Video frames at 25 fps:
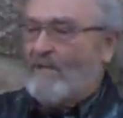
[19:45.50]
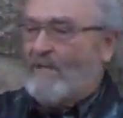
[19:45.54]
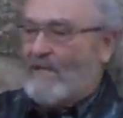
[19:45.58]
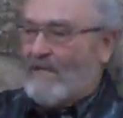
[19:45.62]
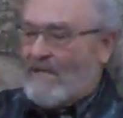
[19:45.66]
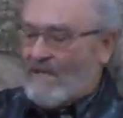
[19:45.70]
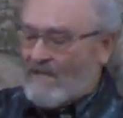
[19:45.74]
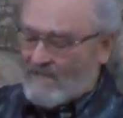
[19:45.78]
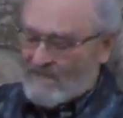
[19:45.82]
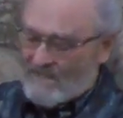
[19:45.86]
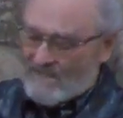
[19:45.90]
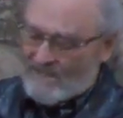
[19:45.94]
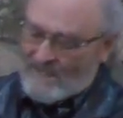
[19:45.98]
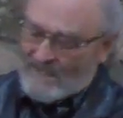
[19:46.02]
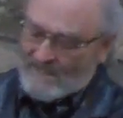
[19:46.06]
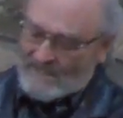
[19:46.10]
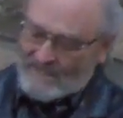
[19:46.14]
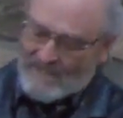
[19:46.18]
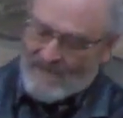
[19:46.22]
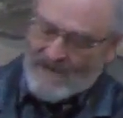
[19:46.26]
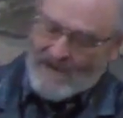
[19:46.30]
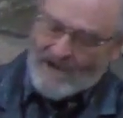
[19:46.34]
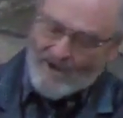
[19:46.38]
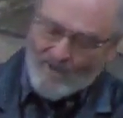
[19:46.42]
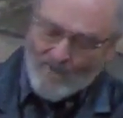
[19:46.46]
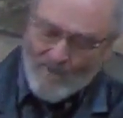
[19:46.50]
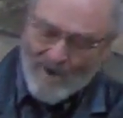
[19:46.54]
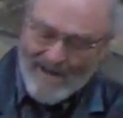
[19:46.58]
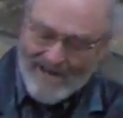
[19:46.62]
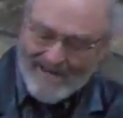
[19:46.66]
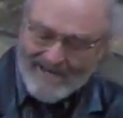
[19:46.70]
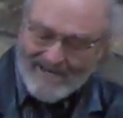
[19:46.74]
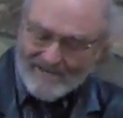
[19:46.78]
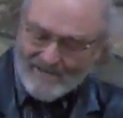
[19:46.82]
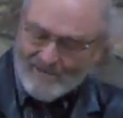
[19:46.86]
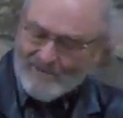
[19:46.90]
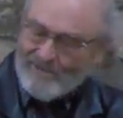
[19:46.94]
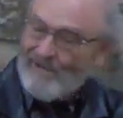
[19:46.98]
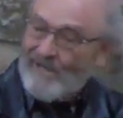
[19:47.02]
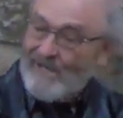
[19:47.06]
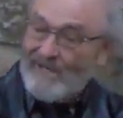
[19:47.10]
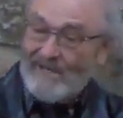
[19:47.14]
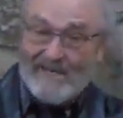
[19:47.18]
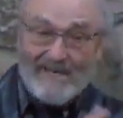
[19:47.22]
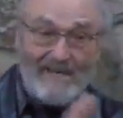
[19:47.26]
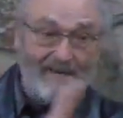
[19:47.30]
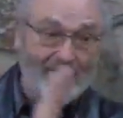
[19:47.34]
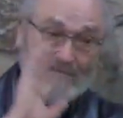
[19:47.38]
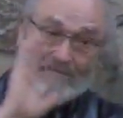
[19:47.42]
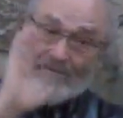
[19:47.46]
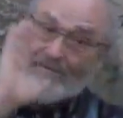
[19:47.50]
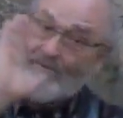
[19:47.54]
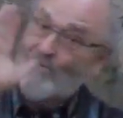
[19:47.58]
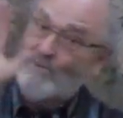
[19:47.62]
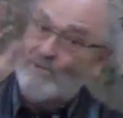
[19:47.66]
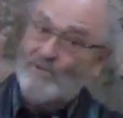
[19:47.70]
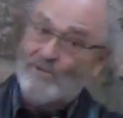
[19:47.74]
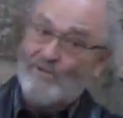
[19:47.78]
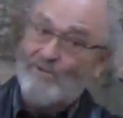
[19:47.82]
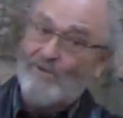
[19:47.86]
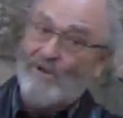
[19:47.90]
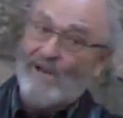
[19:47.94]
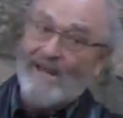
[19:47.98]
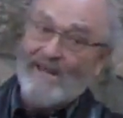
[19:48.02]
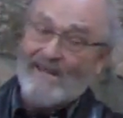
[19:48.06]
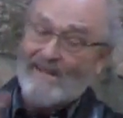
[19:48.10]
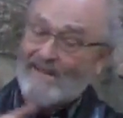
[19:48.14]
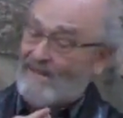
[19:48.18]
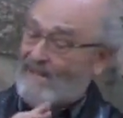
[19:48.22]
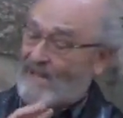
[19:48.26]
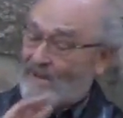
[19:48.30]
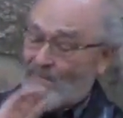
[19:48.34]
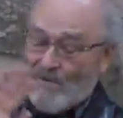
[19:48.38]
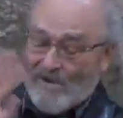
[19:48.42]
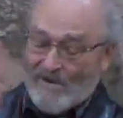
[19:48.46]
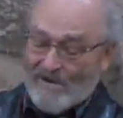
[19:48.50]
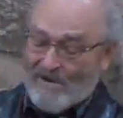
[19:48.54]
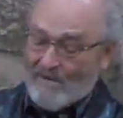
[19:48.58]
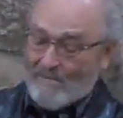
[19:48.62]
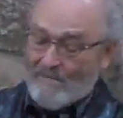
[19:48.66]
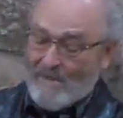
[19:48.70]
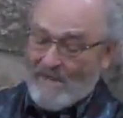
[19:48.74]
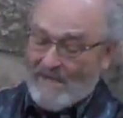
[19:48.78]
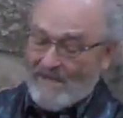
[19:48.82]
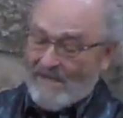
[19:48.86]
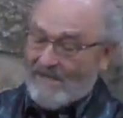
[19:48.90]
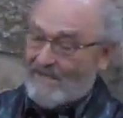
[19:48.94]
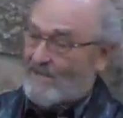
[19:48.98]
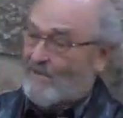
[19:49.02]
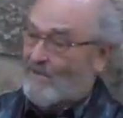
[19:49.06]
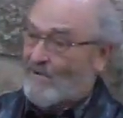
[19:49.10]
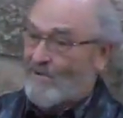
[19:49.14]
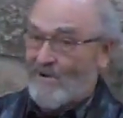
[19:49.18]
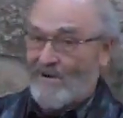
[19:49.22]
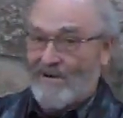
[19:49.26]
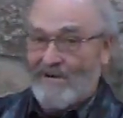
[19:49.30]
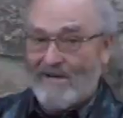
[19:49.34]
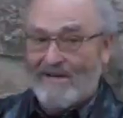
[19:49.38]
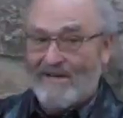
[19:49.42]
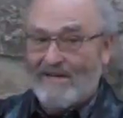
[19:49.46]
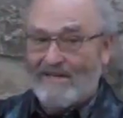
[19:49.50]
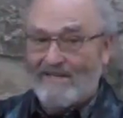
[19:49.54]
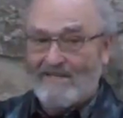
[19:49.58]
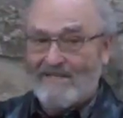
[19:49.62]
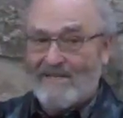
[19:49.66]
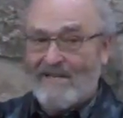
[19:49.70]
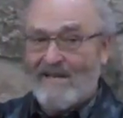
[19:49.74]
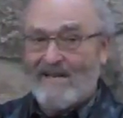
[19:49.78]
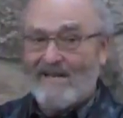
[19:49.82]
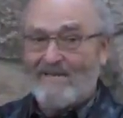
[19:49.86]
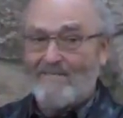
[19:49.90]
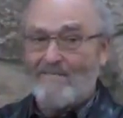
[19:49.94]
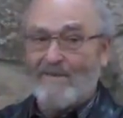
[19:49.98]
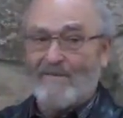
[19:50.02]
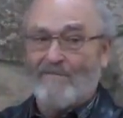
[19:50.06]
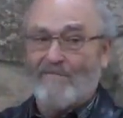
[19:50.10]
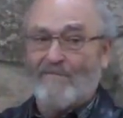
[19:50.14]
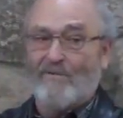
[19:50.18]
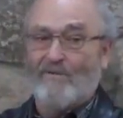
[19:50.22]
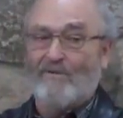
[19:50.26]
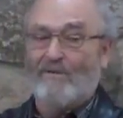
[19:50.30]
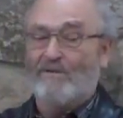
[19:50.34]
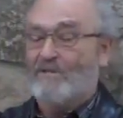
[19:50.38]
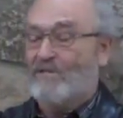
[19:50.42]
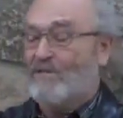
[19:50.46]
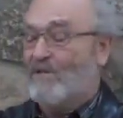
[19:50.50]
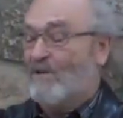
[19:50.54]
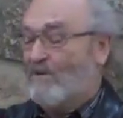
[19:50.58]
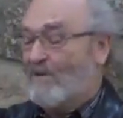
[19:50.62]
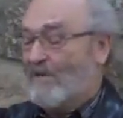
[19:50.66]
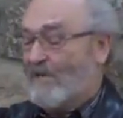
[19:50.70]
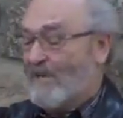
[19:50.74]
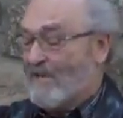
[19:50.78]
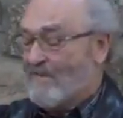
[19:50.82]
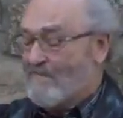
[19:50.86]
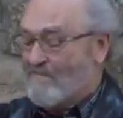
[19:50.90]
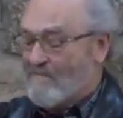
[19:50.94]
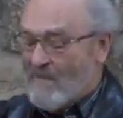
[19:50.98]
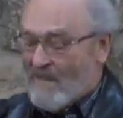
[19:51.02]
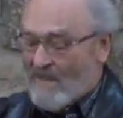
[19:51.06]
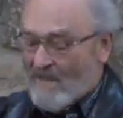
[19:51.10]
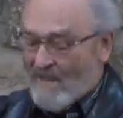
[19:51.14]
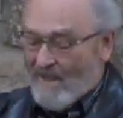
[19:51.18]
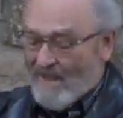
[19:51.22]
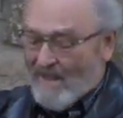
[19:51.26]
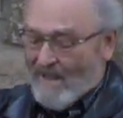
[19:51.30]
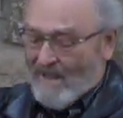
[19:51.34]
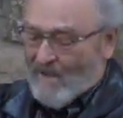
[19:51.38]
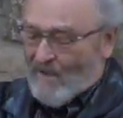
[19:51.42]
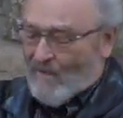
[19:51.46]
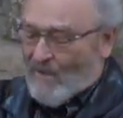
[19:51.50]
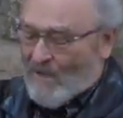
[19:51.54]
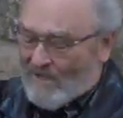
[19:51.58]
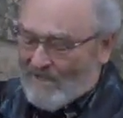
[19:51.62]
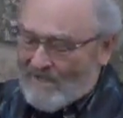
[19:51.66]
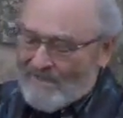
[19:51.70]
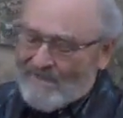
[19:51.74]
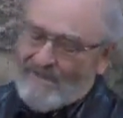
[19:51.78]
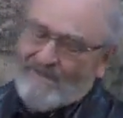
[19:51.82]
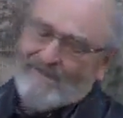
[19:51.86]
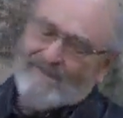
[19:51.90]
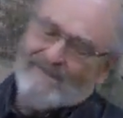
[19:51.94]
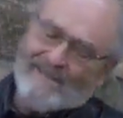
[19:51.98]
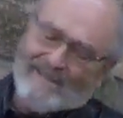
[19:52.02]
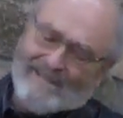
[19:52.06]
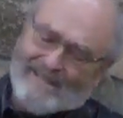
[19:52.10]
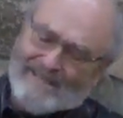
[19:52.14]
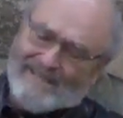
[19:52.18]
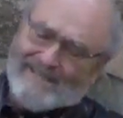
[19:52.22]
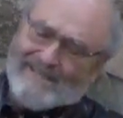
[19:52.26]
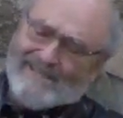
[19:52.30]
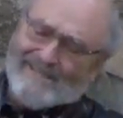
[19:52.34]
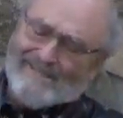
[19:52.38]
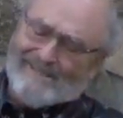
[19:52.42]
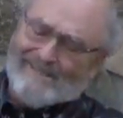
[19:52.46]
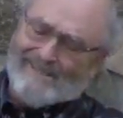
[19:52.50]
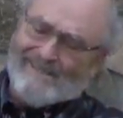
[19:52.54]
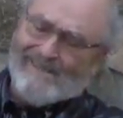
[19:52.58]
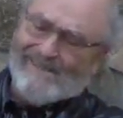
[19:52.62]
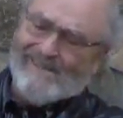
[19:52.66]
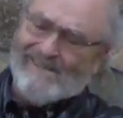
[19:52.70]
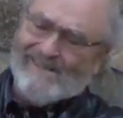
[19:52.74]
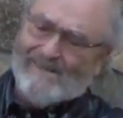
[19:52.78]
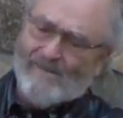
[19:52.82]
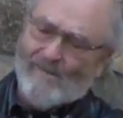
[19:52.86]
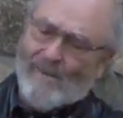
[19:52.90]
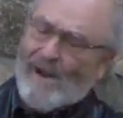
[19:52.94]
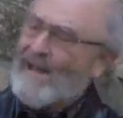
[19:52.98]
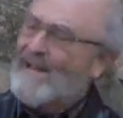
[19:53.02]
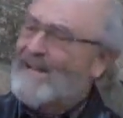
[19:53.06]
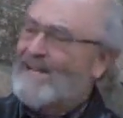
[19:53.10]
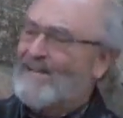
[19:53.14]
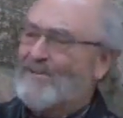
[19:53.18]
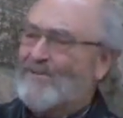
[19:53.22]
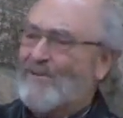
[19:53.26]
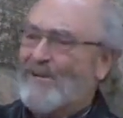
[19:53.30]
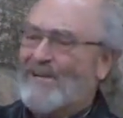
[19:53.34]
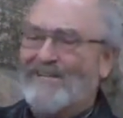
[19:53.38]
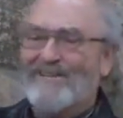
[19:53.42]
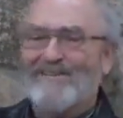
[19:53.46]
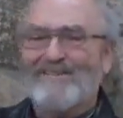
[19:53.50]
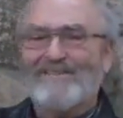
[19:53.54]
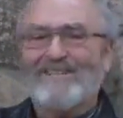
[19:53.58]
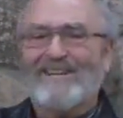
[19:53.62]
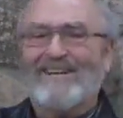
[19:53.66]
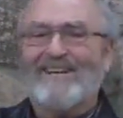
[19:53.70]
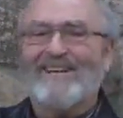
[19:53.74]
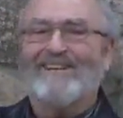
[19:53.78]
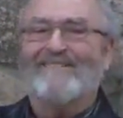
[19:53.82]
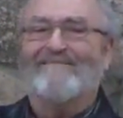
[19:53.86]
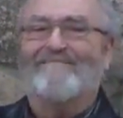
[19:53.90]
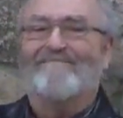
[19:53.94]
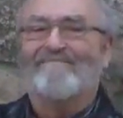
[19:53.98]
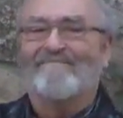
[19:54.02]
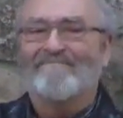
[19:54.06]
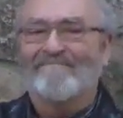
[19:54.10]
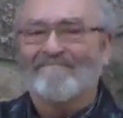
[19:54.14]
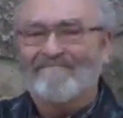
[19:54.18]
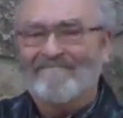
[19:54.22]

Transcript: because the entire wagon train came through too late, they weren't going to make it to Oregon in time before the snow came. Well, the wagon train stayed.